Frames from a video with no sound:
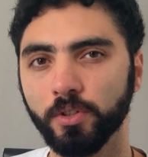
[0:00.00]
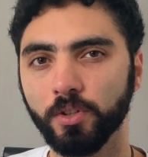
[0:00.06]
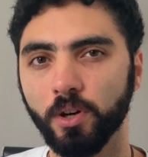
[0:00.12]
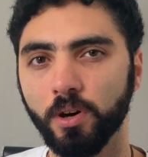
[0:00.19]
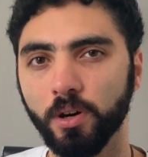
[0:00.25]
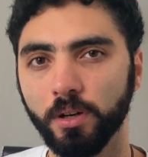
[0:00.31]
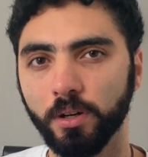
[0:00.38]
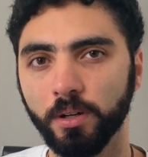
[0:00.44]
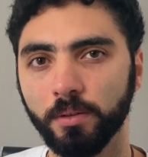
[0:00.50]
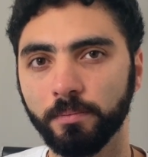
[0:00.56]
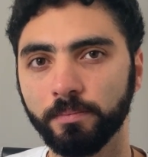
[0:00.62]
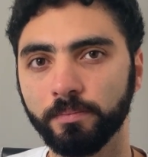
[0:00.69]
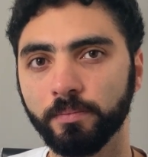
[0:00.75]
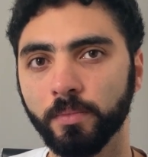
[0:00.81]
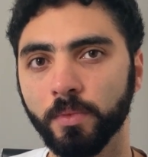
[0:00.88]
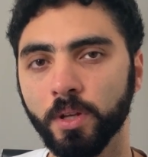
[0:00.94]
on.
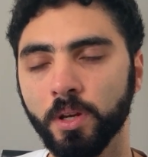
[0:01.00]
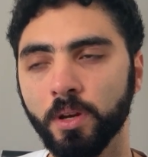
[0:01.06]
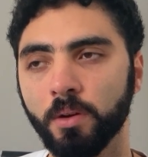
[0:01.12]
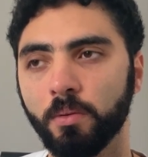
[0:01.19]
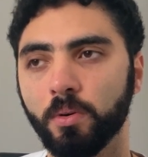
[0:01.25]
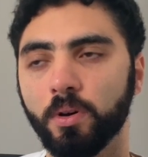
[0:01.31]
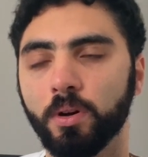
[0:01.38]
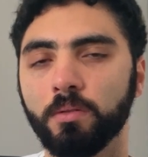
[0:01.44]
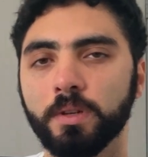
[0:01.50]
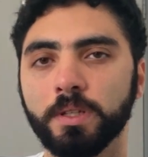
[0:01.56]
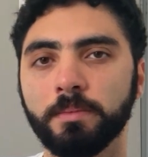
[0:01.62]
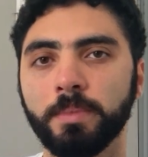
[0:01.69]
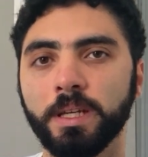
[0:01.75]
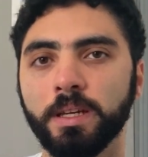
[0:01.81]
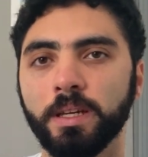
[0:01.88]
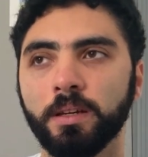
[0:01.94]
We'll always
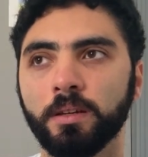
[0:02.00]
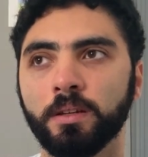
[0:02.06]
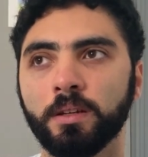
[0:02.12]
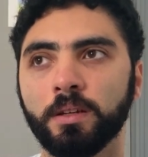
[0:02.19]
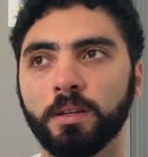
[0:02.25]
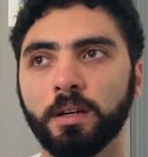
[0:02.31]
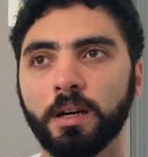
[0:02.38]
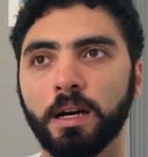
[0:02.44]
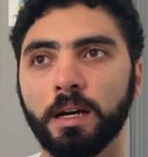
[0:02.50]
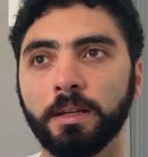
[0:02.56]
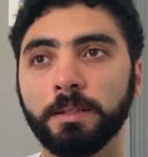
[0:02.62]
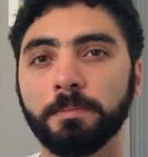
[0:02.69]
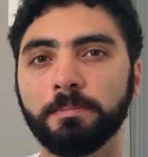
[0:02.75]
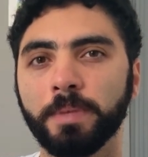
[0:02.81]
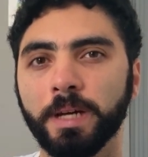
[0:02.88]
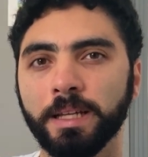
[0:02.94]
be
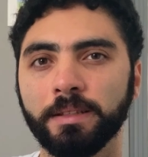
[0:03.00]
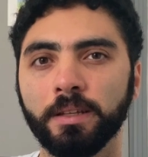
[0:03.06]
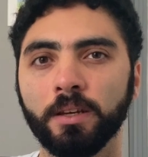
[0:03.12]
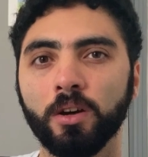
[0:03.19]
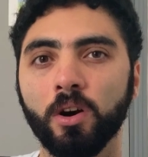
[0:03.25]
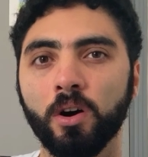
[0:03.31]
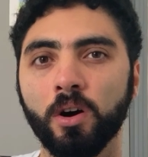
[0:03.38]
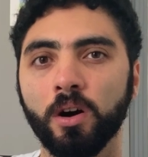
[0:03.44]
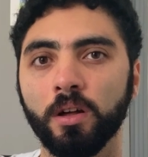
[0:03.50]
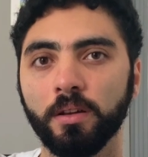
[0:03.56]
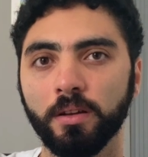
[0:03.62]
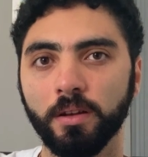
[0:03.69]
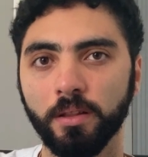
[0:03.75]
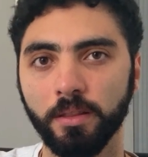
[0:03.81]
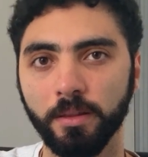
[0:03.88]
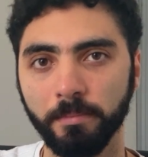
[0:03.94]
depending on
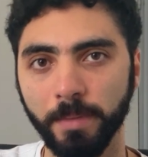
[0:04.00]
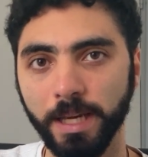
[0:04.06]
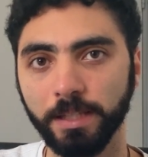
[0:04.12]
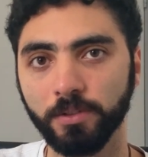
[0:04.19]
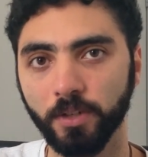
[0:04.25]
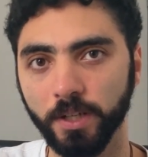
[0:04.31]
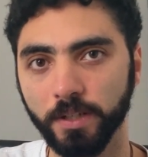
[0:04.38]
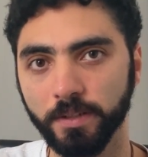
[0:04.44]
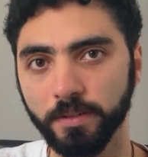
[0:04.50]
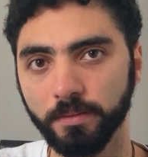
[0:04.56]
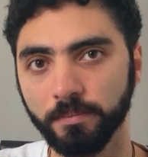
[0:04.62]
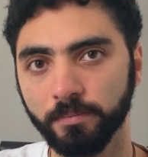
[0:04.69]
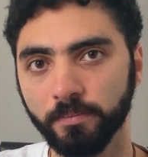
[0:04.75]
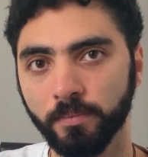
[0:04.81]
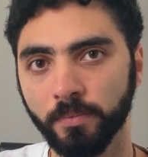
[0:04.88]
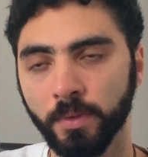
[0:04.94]
the matrix,
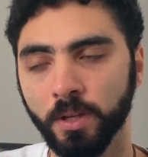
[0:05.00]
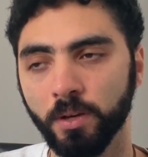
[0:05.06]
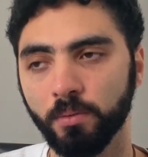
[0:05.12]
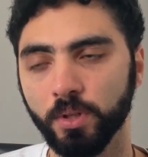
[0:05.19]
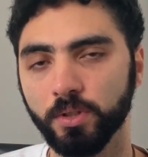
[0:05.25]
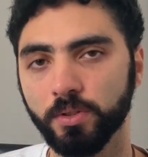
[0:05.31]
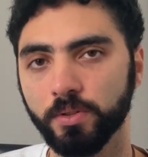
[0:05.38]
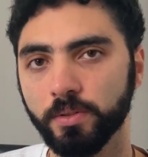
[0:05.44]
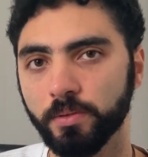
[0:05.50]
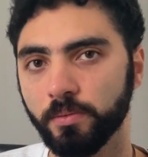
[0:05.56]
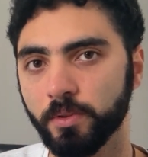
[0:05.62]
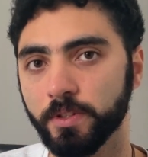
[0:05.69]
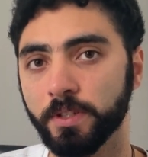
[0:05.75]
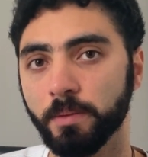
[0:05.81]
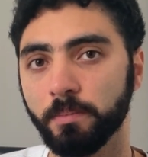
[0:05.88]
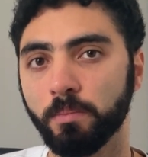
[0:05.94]
which
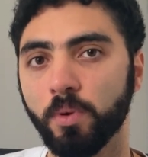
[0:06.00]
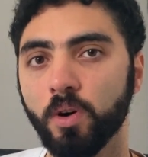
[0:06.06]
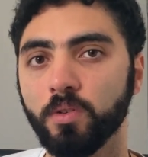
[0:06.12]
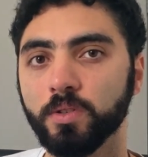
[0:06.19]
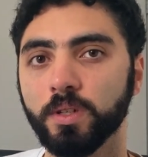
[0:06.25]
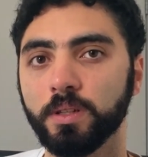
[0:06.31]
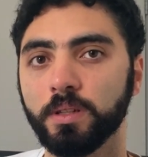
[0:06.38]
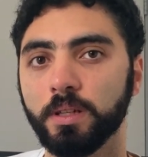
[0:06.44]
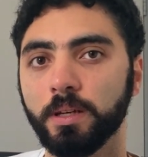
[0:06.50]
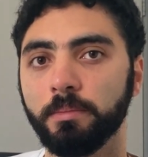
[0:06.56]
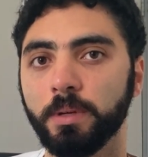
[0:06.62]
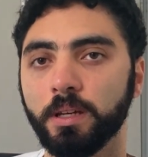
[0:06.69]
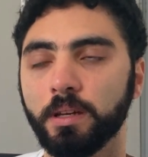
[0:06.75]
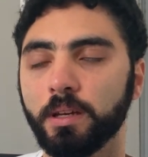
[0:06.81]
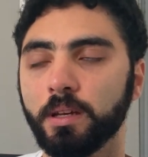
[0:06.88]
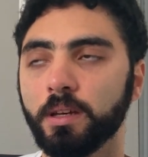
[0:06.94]
supposedly
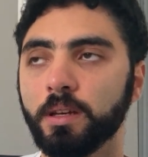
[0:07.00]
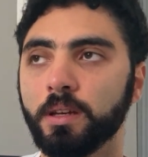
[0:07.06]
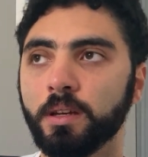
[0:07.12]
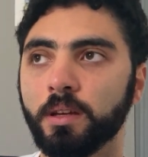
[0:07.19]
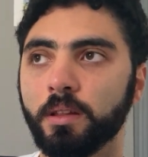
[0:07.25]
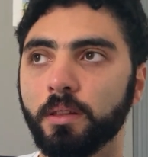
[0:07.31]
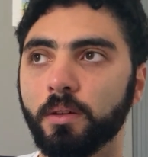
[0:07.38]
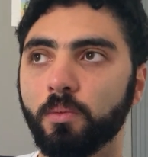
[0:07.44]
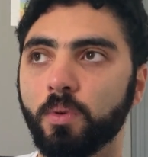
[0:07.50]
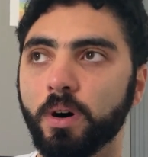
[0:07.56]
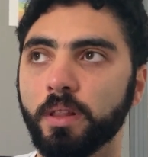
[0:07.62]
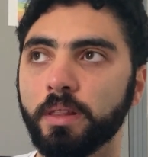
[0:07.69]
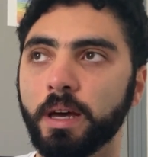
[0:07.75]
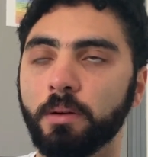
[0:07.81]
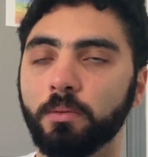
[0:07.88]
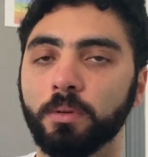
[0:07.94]
be the one
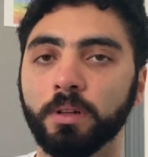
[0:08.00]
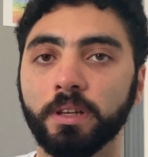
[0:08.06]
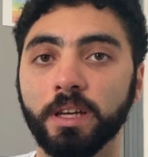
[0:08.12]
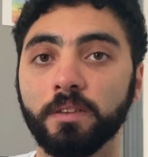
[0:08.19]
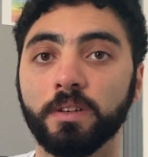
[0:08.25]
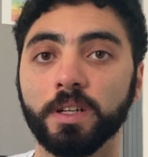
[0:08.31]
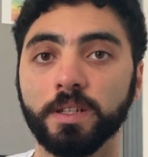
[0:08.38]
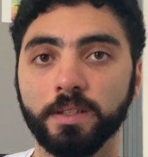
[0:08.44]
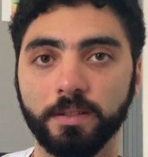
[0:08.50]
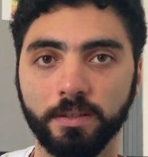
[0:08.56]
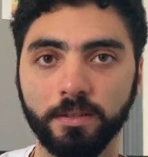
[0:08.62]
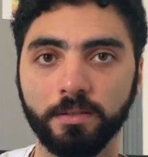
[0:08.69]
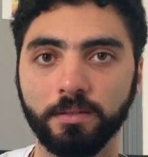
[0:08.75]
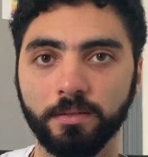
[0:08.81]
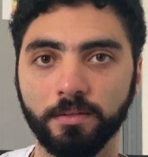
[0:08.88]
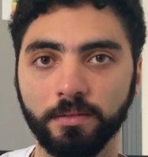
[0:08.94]
that will give us
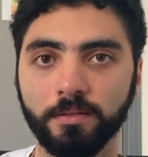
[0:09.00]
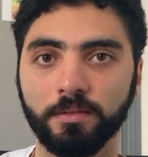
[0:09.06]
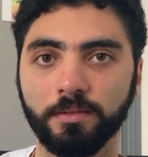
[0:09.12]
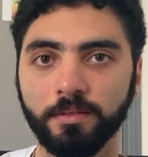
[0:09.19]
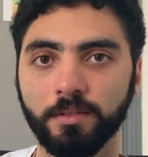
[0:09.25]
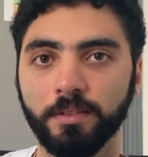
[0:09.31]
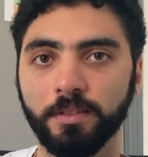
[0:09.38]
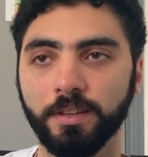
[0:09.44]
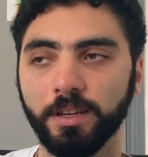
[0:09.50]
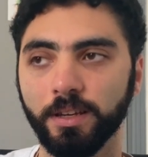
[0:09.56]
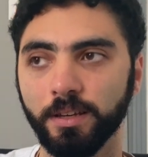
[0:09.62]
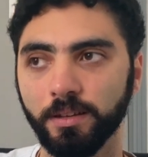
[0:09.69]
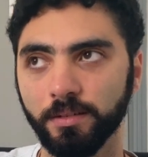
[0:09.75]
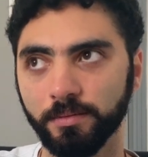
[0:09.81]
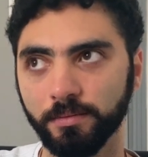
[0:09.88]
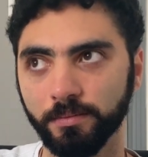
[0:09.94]
the
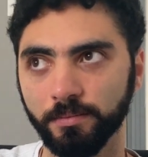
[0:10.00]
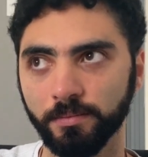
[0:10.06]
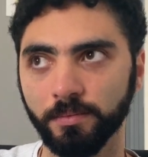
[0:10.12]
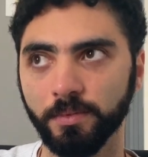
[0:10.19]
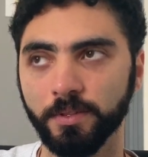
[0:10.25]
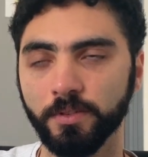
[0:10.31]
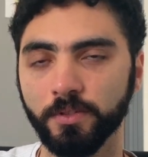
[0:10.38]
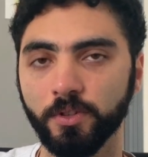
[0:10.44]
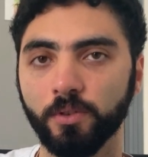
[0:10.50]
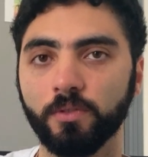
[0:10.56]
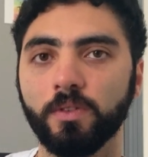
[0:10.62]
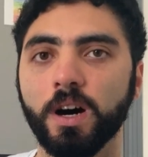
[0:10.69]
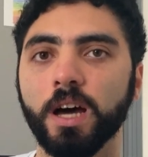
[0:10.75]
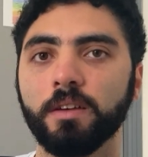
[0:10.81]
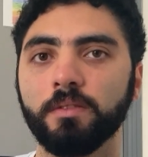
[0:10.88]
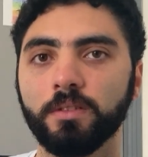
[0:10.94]

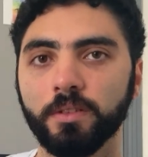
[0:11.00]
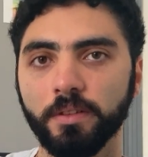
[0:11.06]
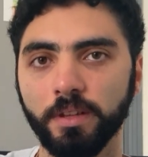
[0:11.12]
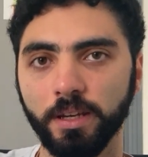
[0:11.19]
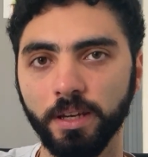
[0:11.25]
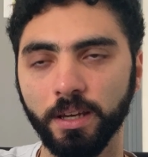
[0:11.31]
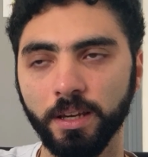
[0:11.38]
survival, the